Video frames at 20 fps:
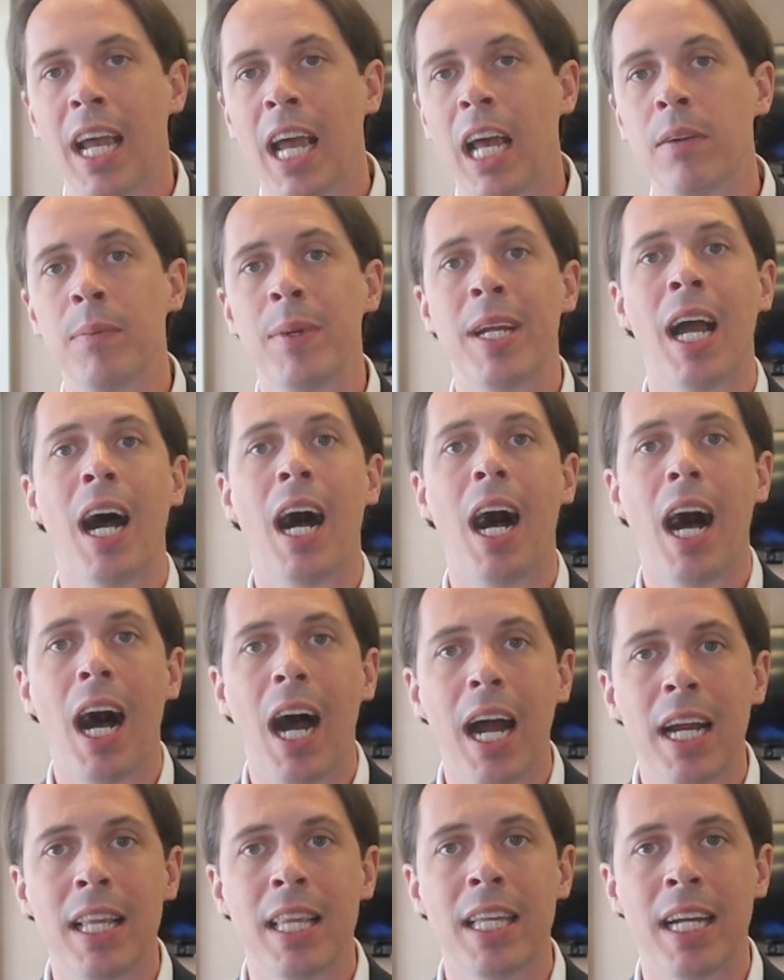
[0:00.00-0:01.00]
and we
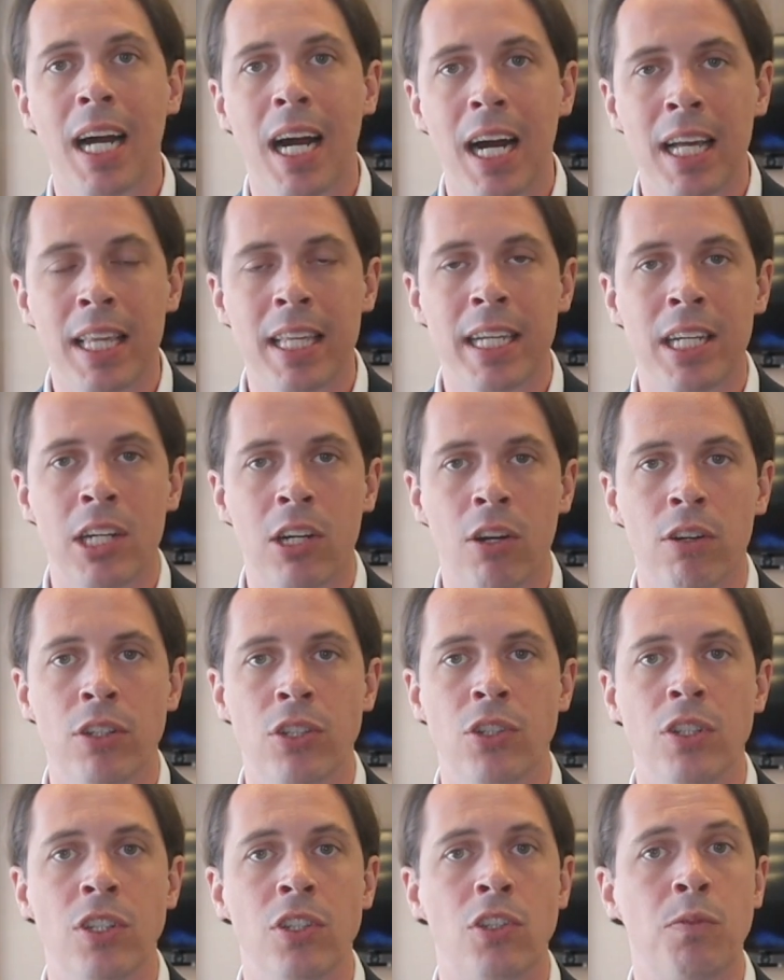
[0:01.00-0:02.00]
highly, highly
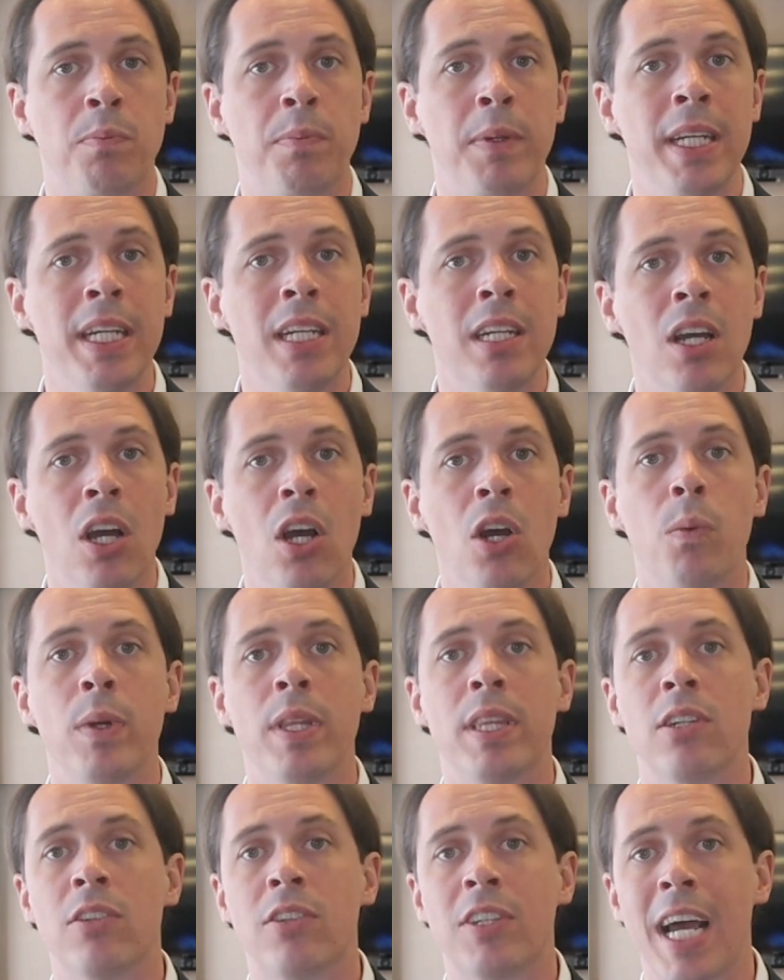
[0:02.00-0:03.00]
encourage you to speak
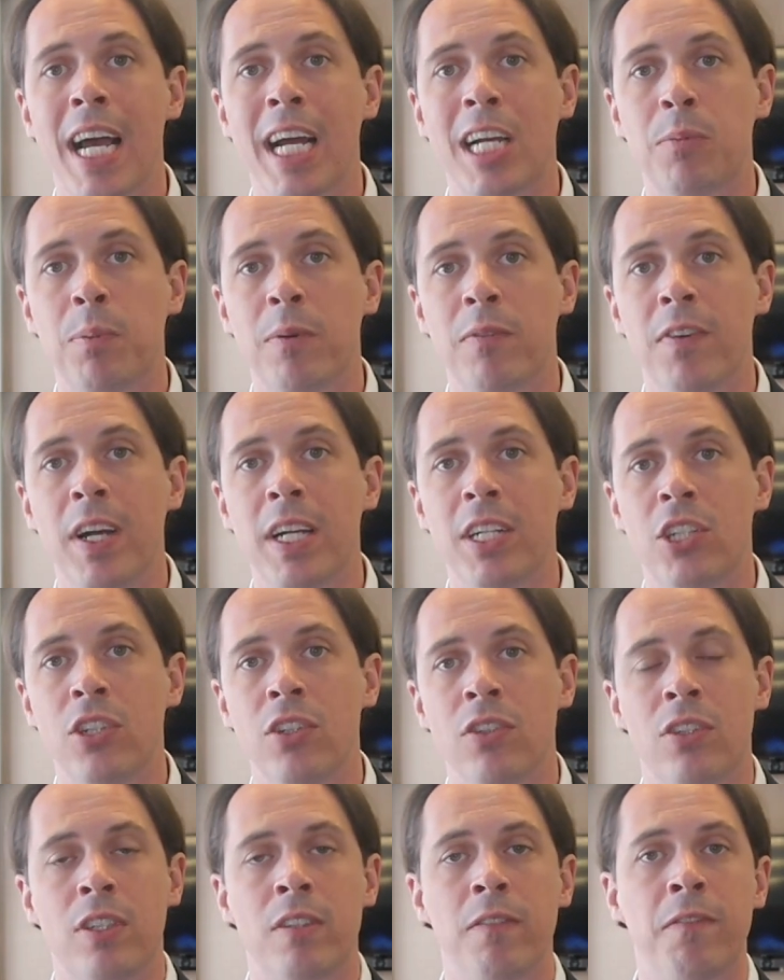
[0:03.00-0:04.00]
with your tax
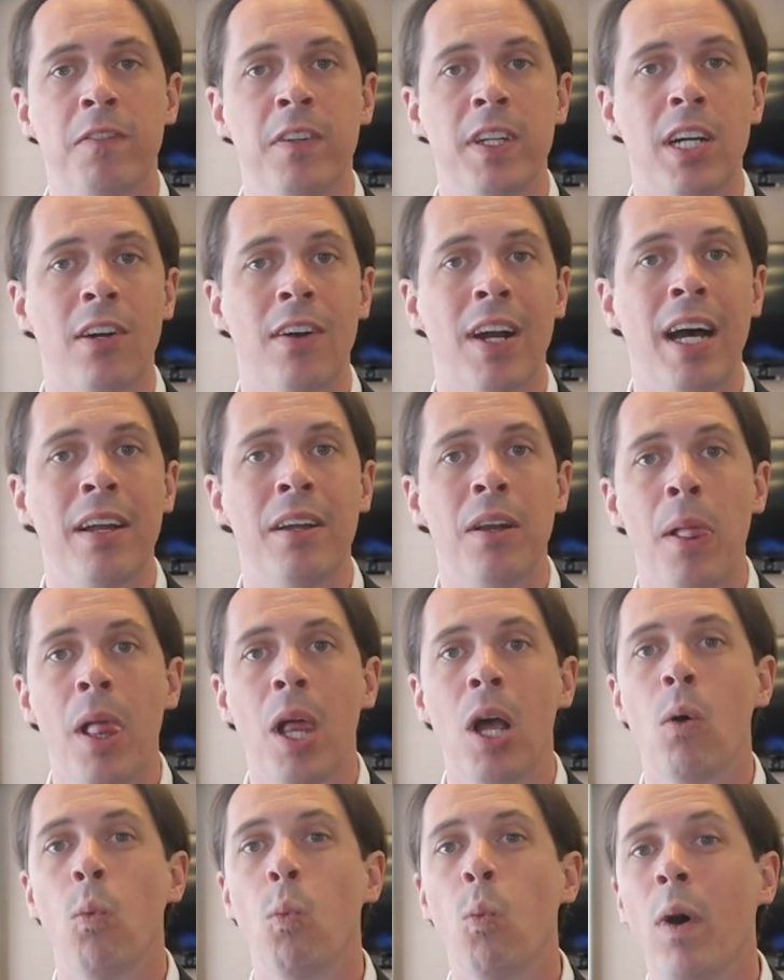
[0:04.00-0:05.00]
professionals to figure out
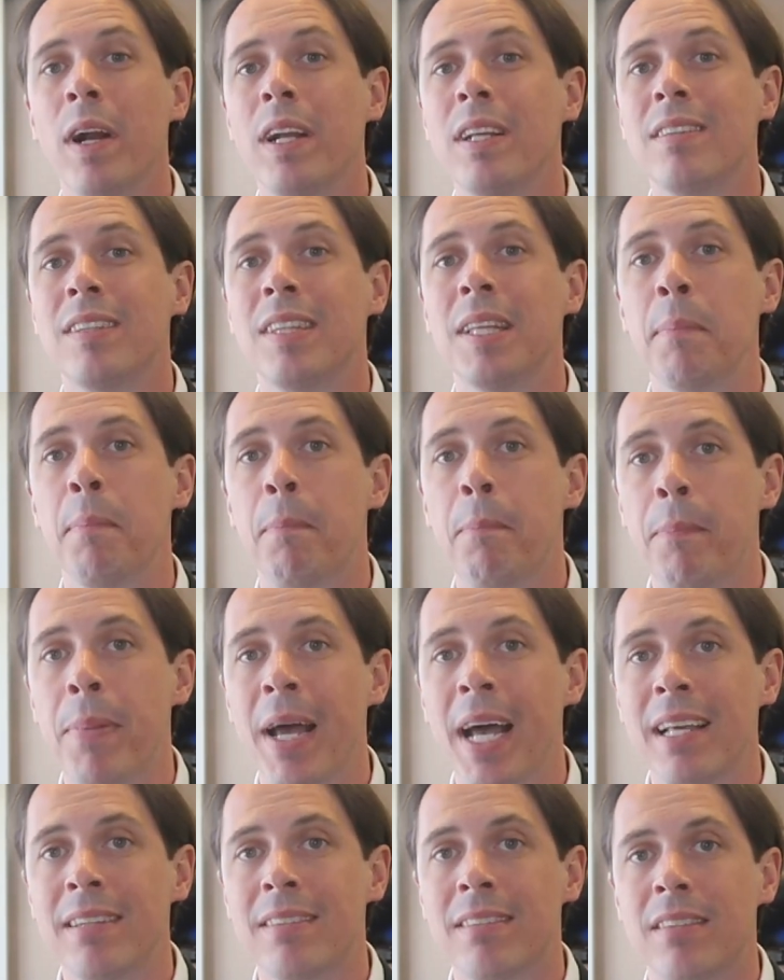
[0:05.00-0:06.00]
what is the
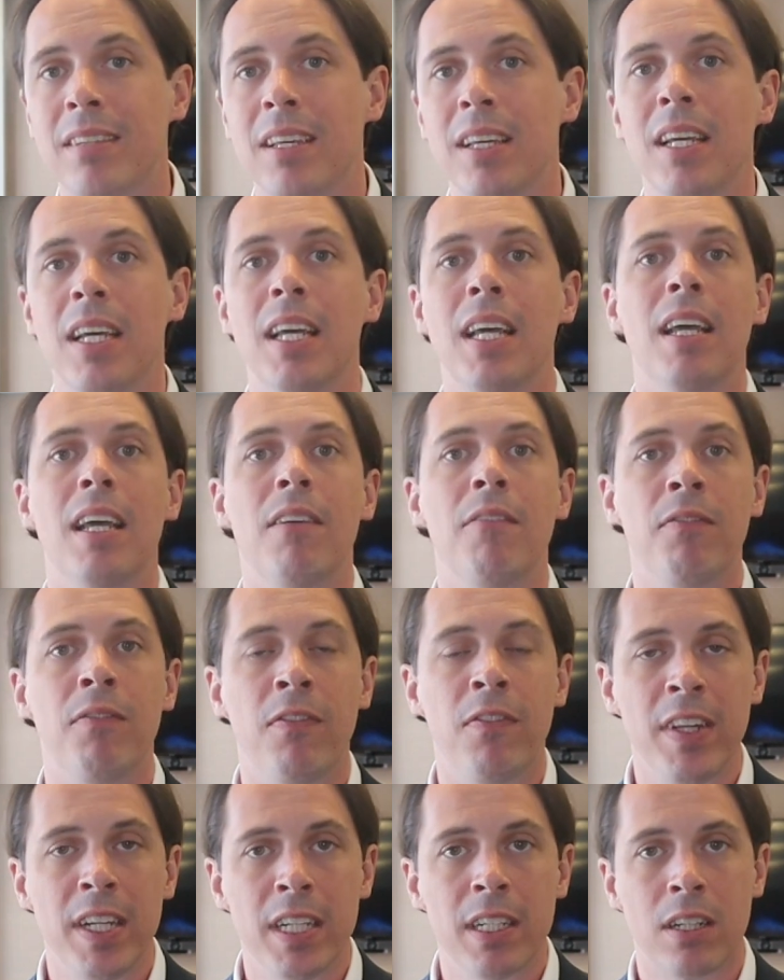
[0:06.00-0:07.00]
best
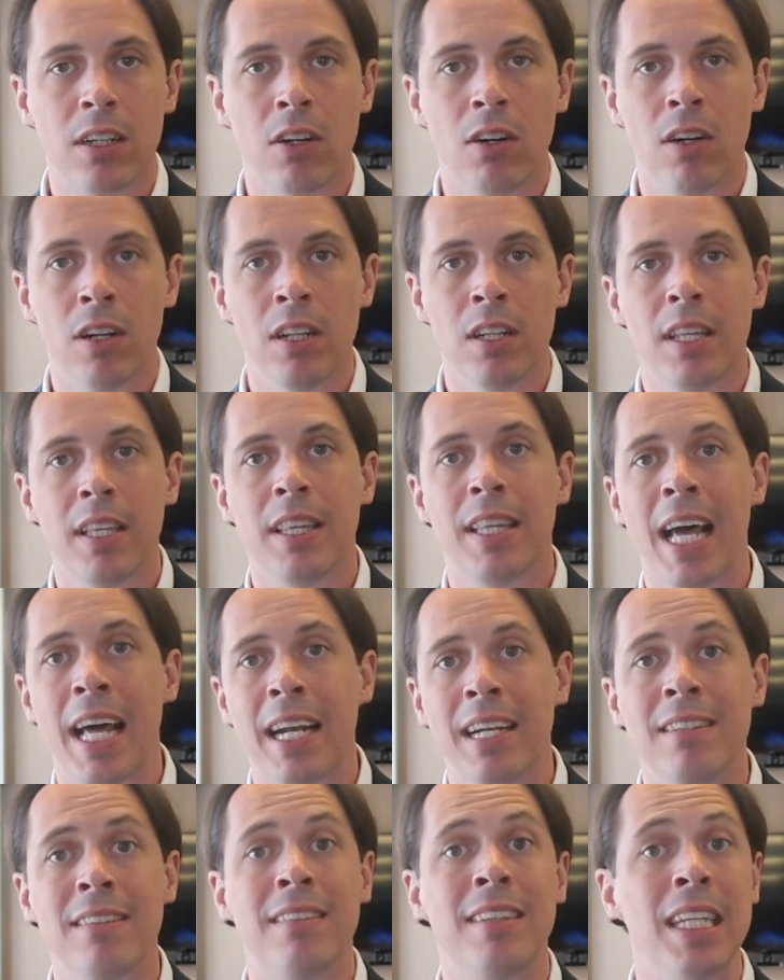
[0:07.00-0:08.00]
vehicle,
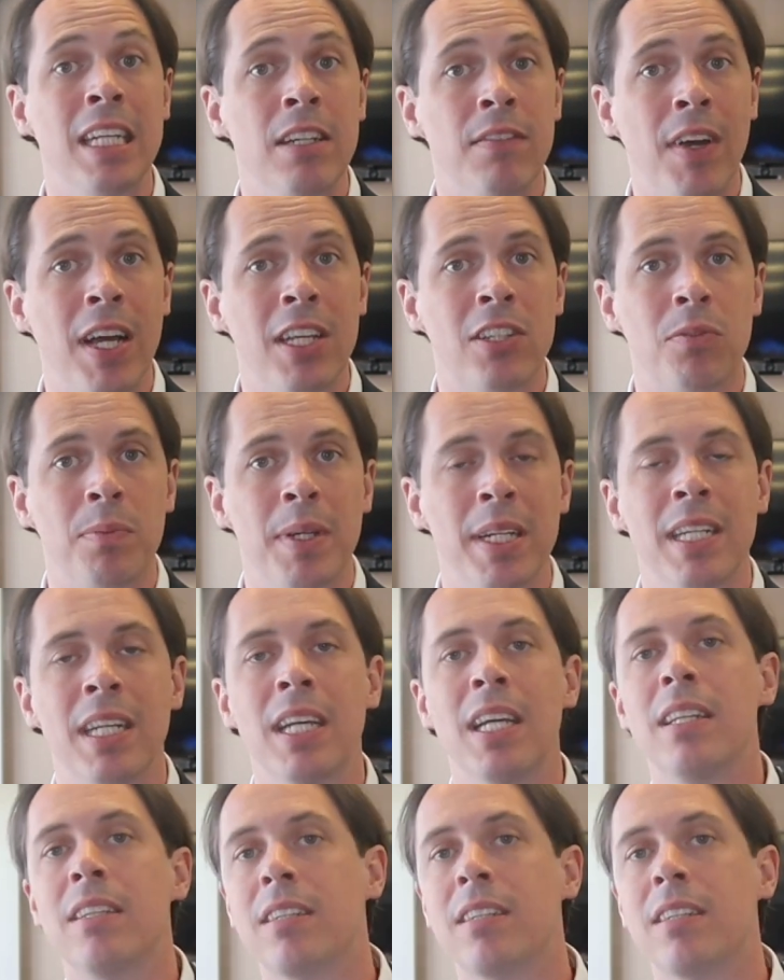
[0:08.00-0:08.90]
that is the investment,